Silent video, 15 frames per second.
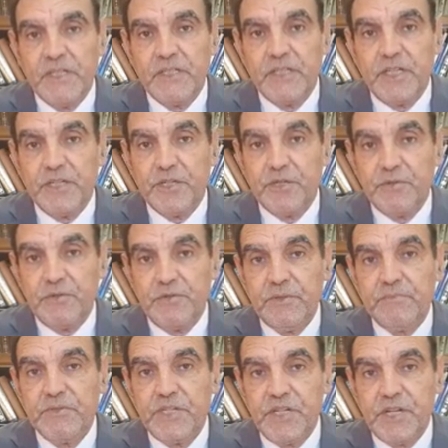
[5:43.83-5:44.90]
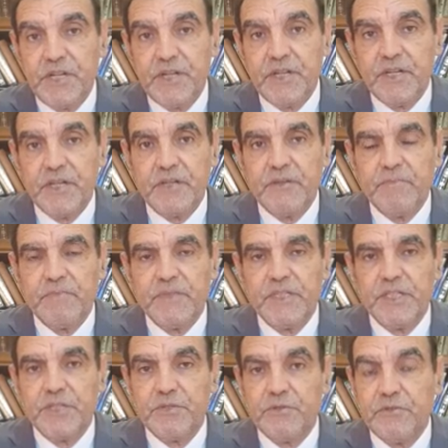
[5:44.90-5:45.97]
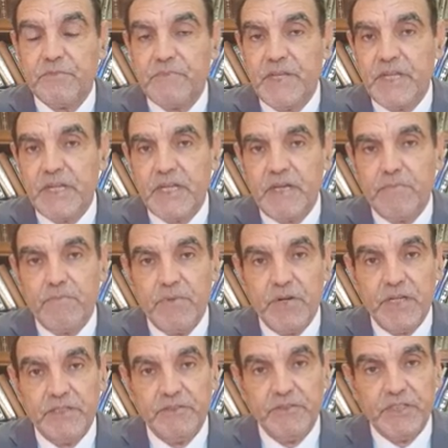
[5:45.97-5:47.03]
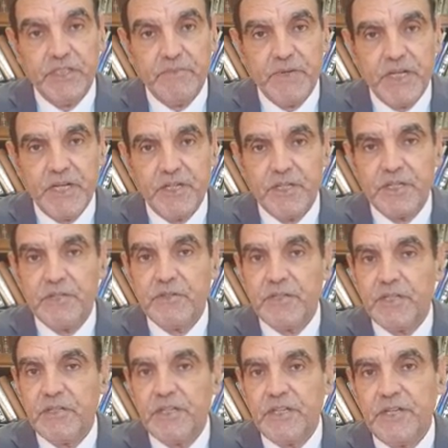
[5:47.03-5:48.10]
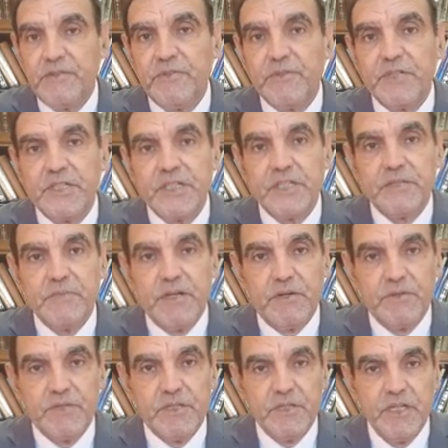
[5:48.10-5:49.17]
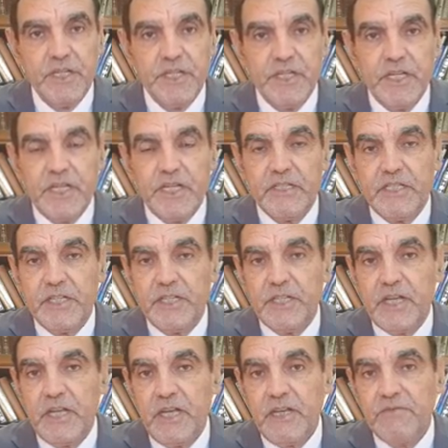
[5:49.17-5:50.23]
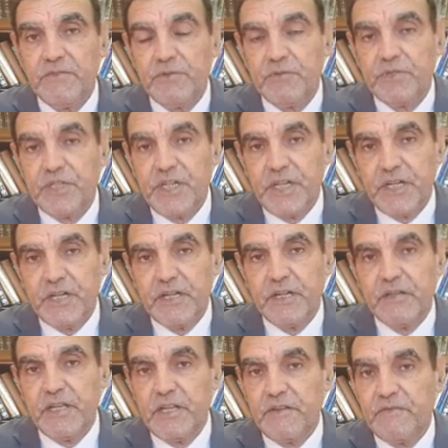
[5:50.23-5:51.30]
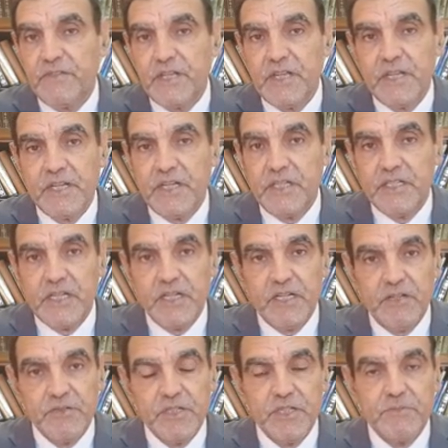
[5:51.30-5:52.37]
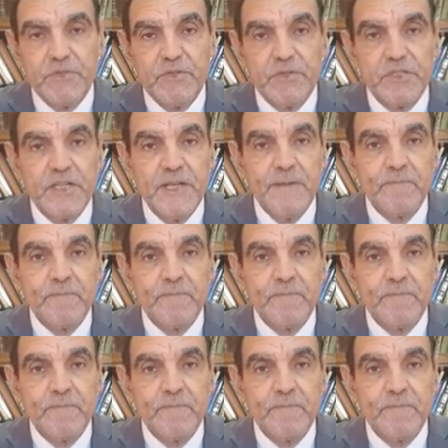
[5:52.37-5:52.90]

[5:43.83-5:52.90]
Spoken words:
they should check, they should make a blood determination every 6 months, and they have to check if they get a cancer, because